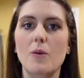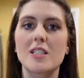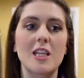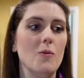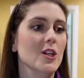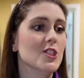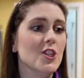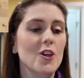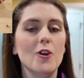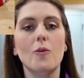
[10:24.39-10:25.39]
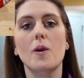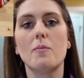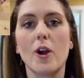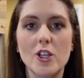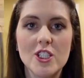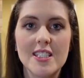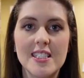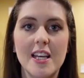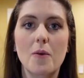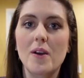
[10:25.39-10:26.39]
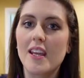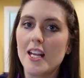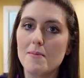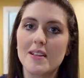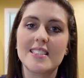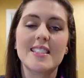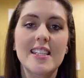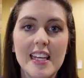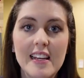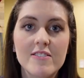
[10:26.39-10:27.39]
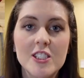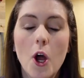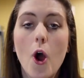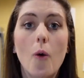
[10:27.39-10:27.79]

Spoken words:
We see one's cute, we purchase it, we get them as gifts.